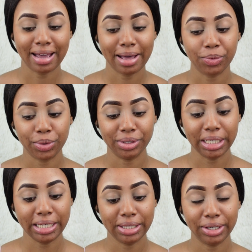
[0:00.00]
I will
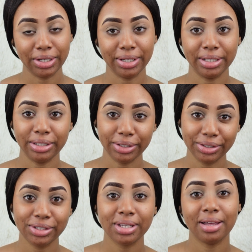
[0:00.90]
either
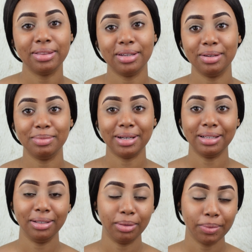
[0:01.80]
learn to cut them
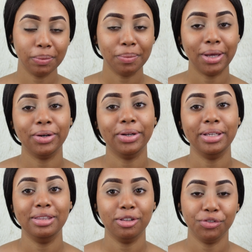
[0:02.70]
a little bit better
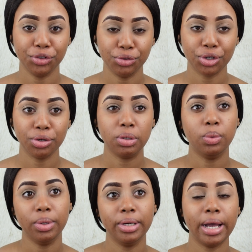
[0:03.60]
in the future,
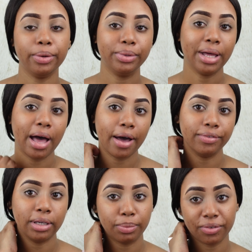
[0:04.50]
or I will
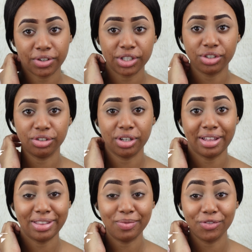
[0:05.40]
have a professional
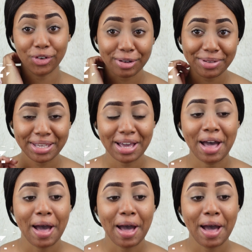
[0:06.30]
cut them for me.